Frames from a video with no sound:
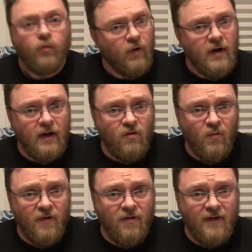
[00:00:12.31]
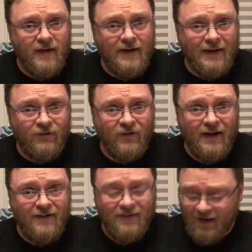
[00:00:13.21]
Greetings once again,
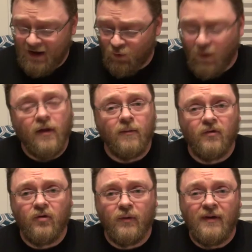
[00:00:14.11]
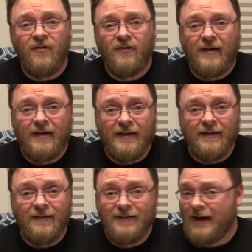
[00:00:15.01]
Internet, and welcome to Insane
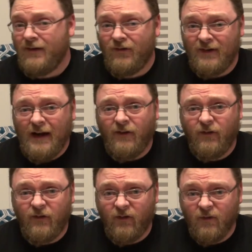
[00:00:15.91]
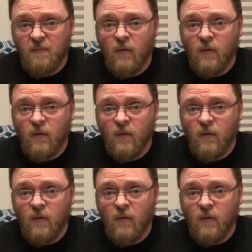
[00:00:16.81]
Ian Taste Tests.